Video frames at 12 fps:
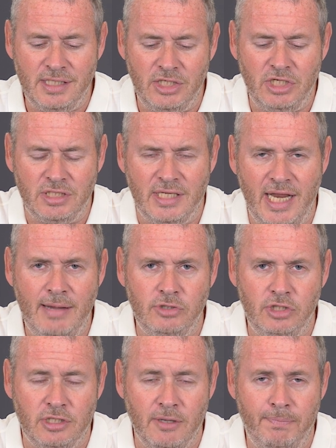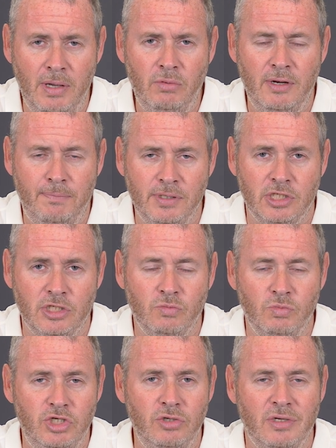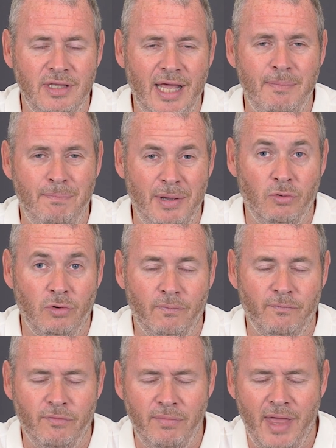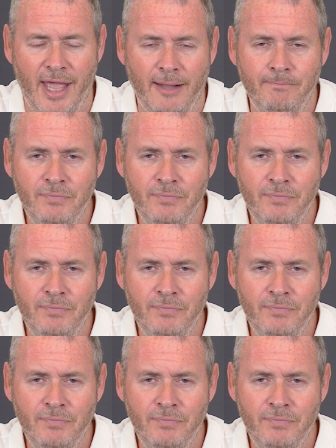It just enables you to build a position which you can then build on from there.